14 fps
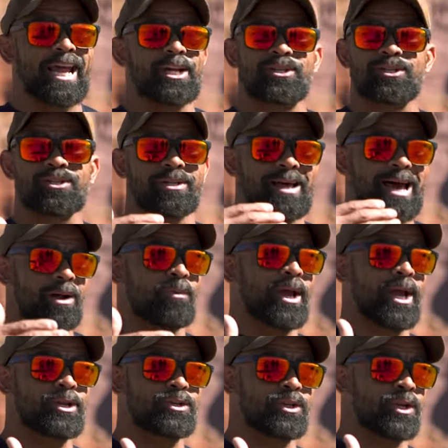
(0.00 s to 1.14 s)
and age, there's a lot of
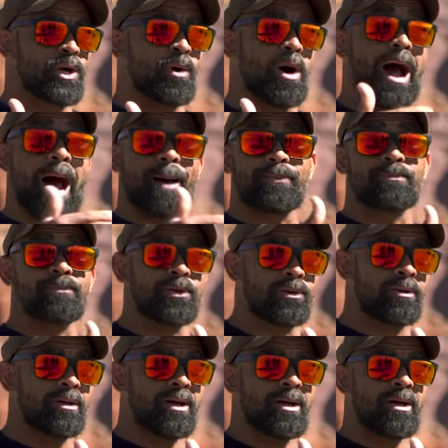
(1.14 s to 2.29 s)
ways you can go
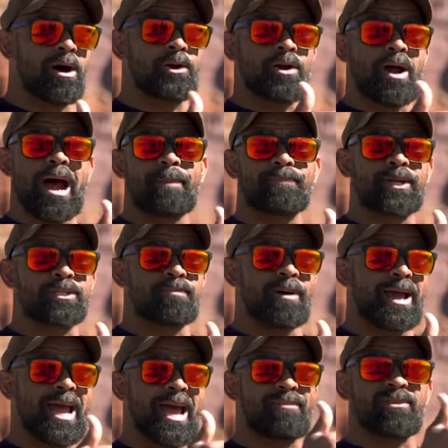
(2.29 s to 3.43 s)
optimal on your optics by